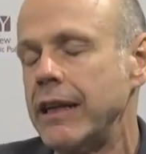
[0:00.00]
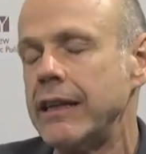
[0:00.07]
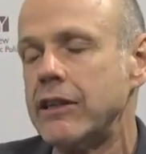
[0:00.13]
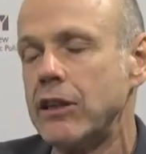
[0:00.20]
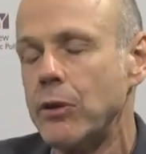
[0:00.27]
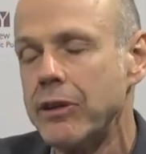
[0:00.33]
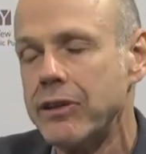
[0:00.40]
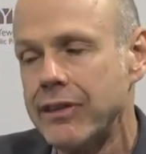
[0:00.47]

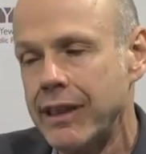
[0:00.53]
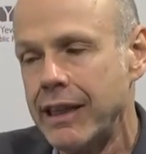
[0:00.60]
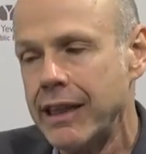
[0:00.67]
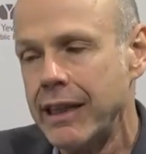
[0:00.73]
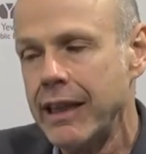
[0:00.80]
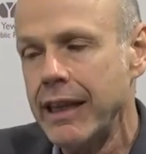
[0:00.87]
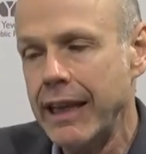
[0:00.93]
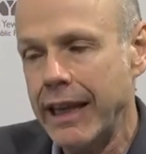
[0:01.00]

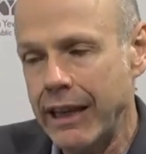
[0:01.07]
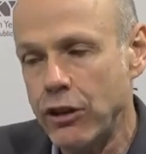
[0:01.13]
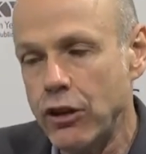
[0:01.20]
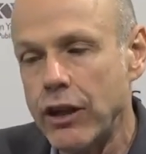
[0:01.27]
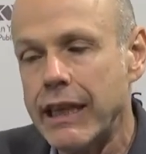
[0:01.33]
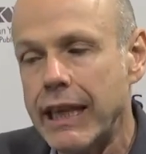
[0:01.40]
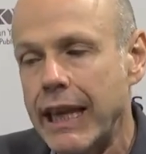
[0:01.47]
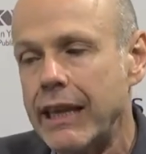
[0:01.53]
interesting in
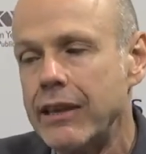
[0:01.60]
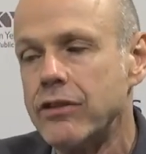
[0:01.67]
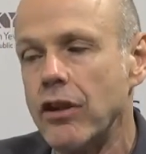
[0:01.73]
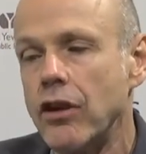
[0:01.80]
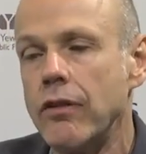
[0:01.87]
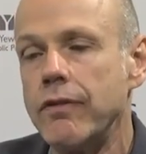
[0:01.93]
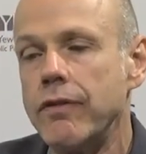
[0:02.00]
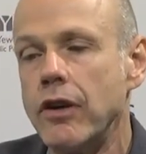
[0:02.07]
the case
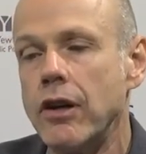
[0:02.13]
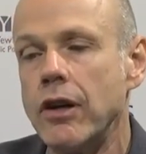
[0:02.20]
of